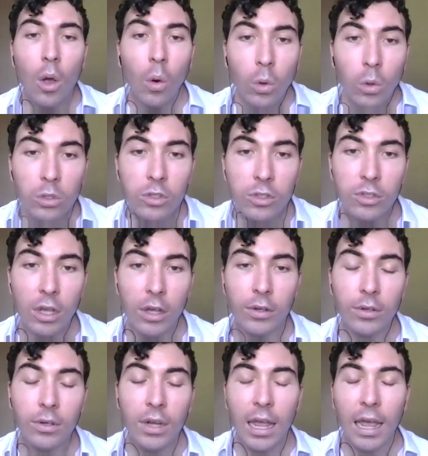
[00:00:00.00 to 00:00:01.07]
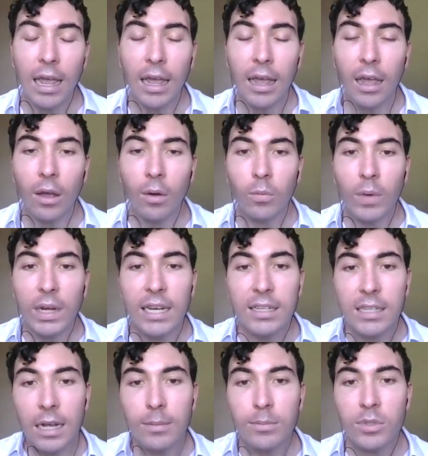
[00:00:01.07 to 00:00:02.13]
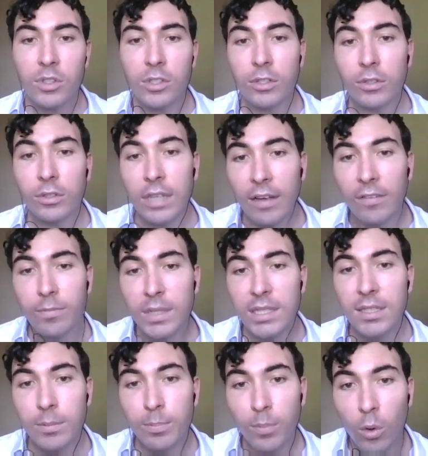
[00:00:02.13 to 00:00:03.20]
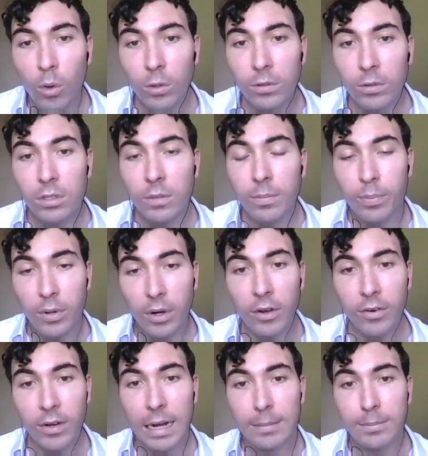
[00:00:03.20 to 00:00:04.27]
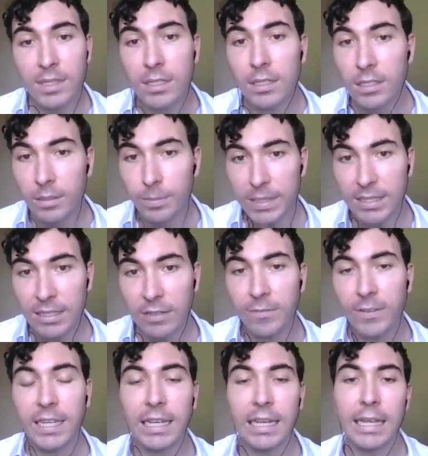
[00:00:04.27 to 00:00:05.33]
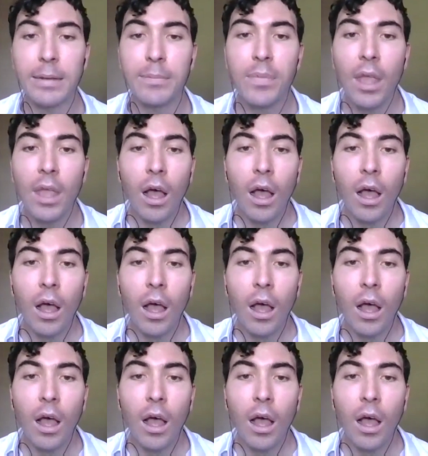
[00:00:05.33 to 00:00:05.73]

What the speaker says: Also, when it comes to government support programs specifically,